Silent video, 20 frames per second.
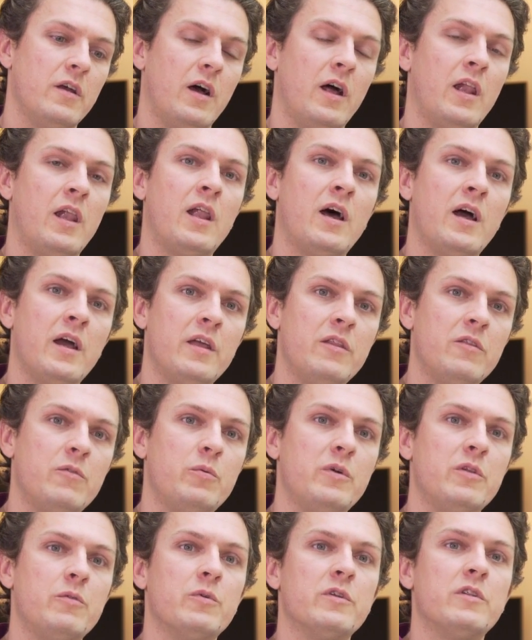aligned
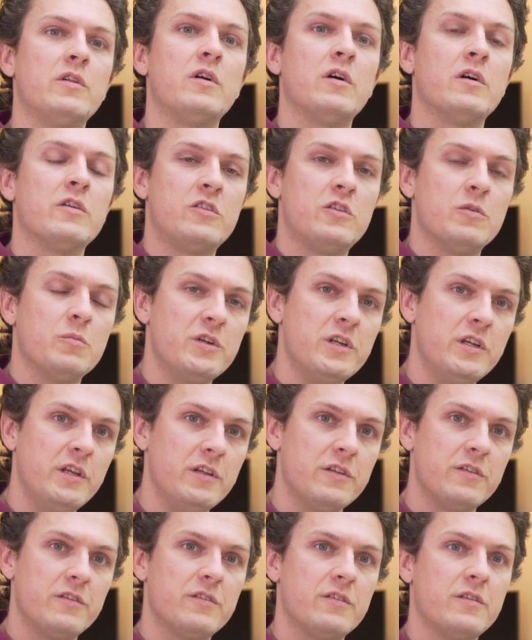with what the customer
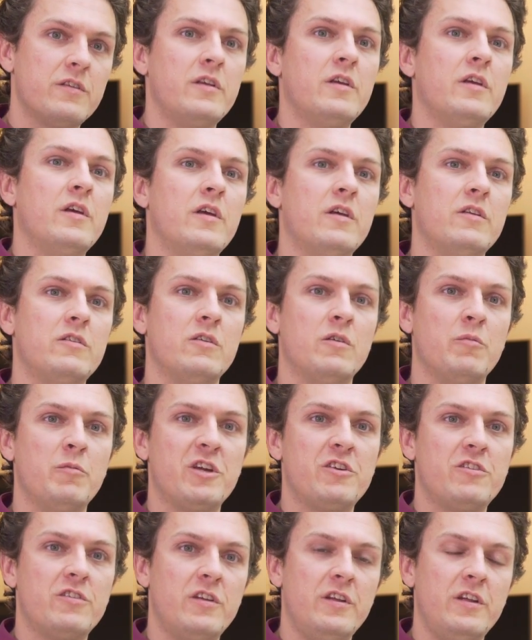needs. So I'm
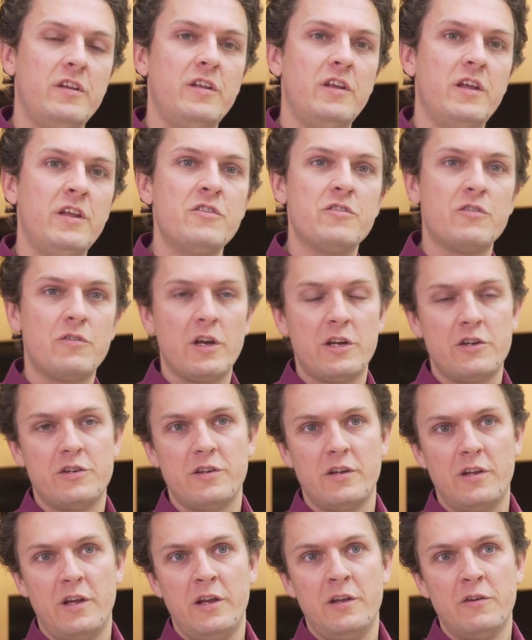actually the
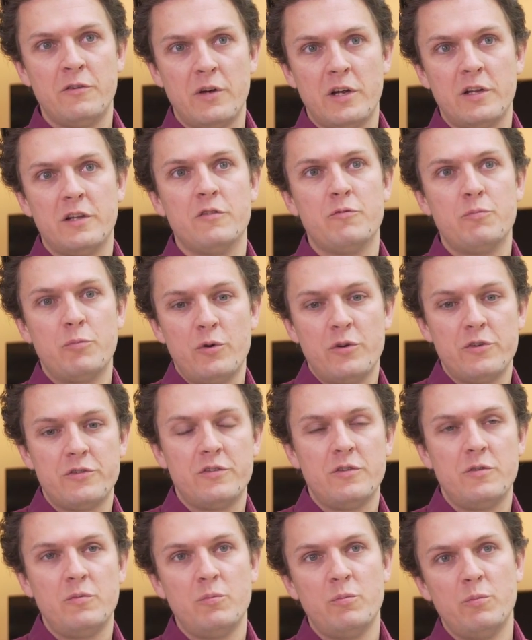interactive
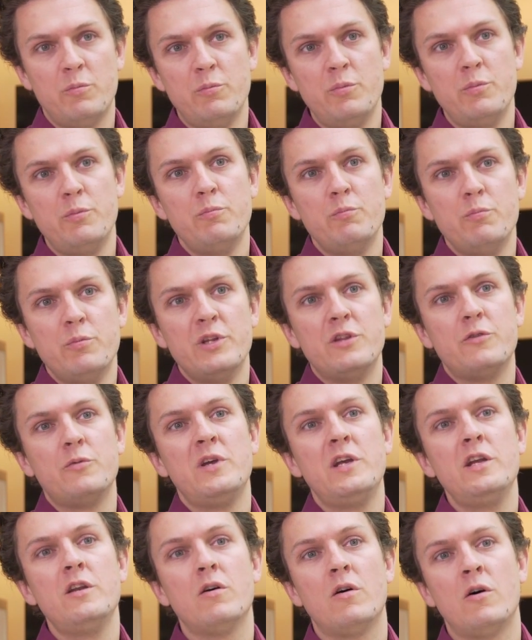person
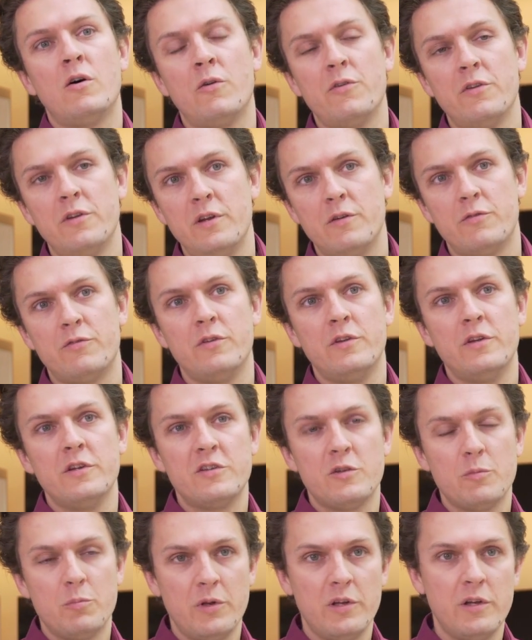between all the different
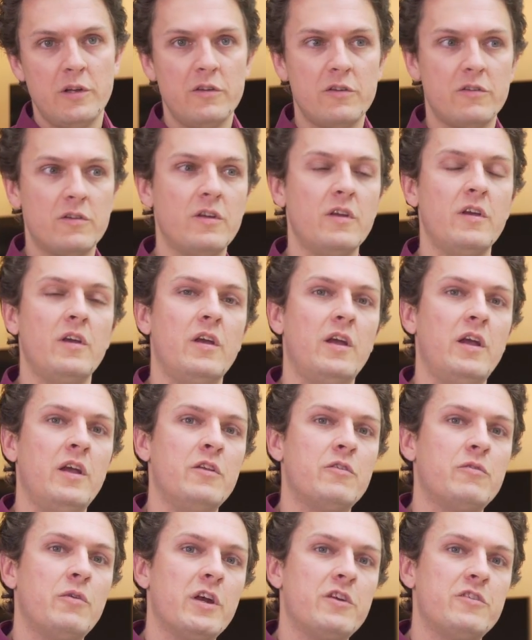disciplines,
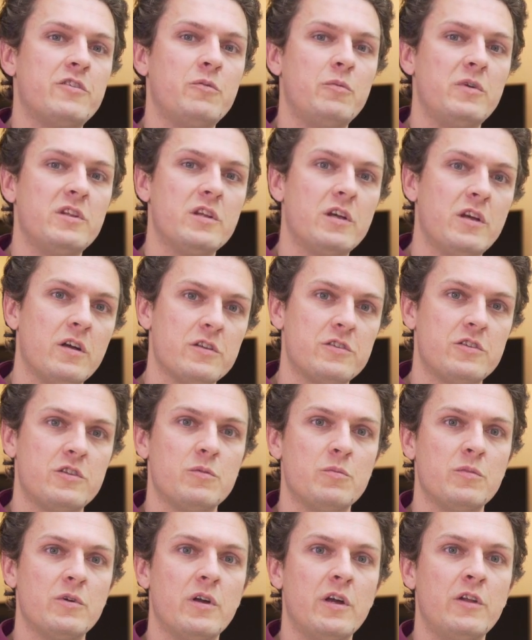interaction with the
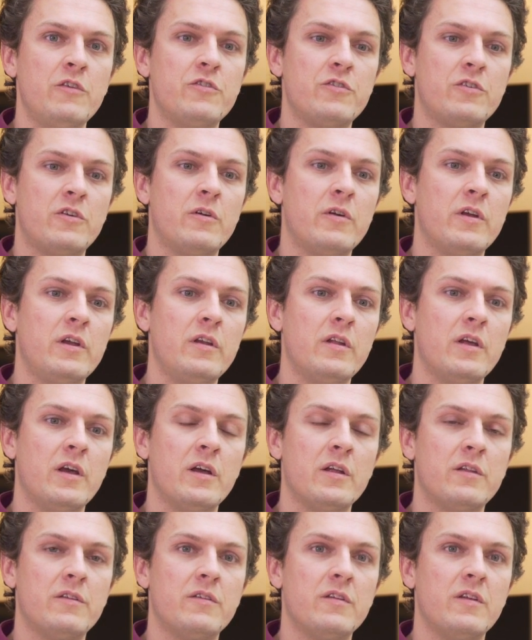customer, ensuring
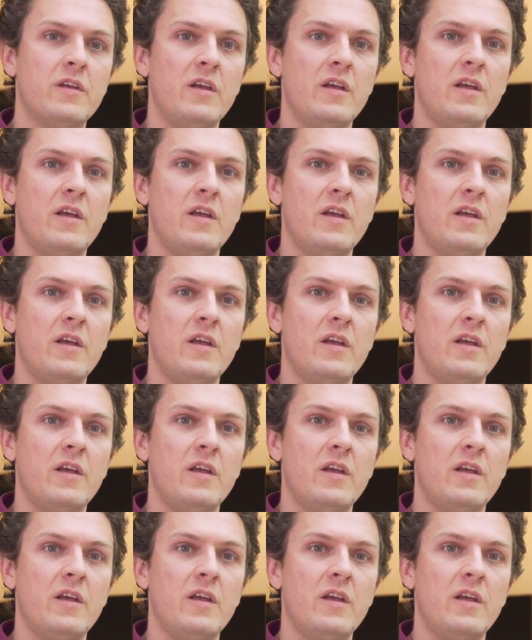that